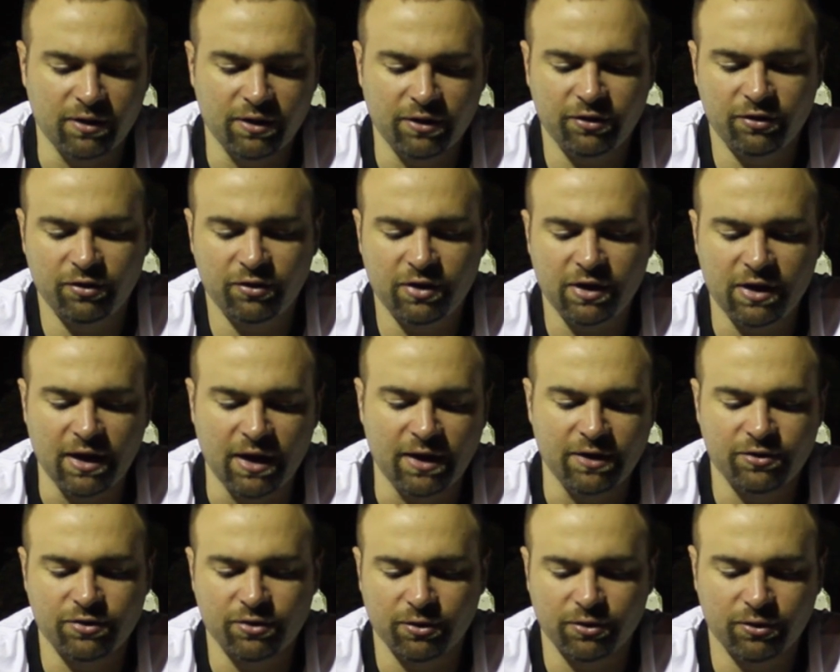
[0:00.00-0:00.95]
This is the
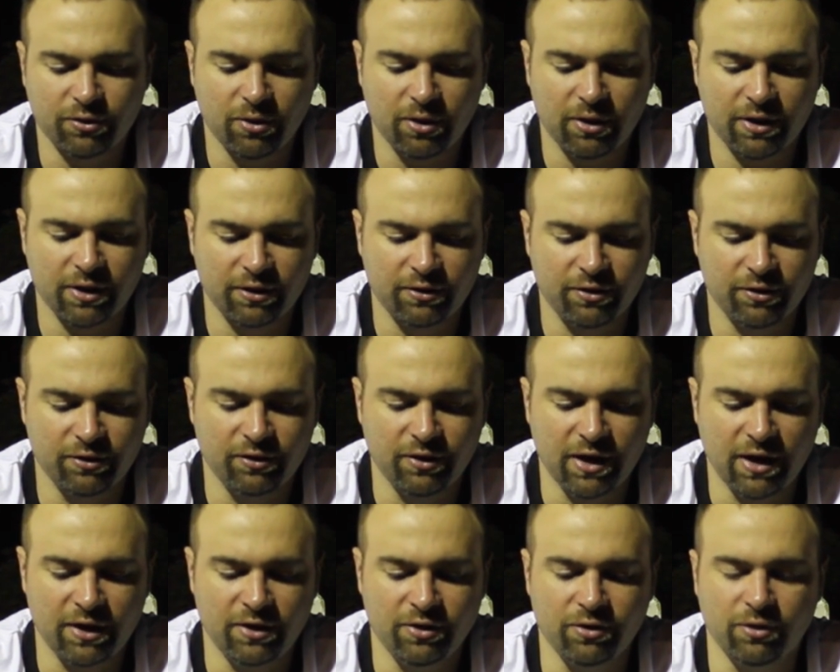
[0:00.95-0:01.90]
angel talking to
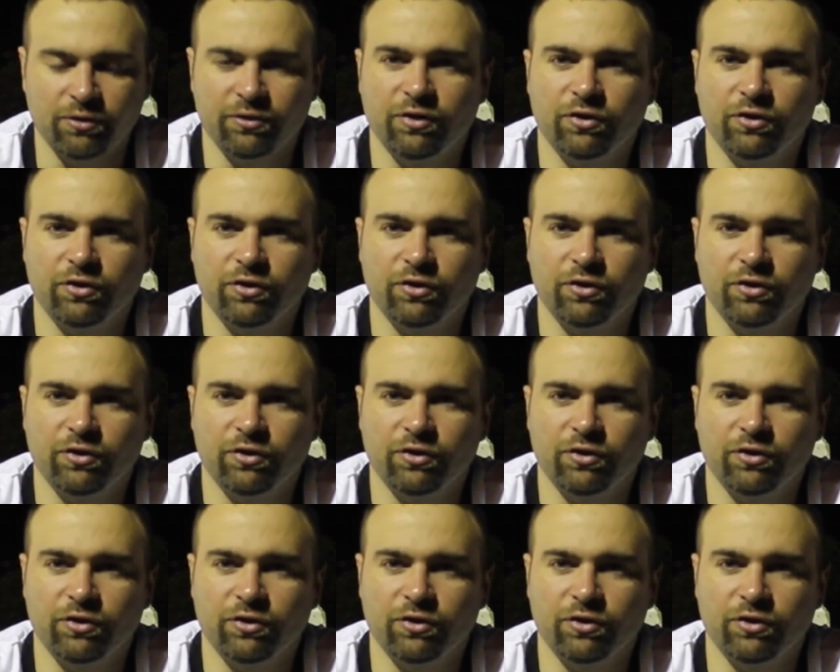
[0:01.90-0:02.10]
Daniel,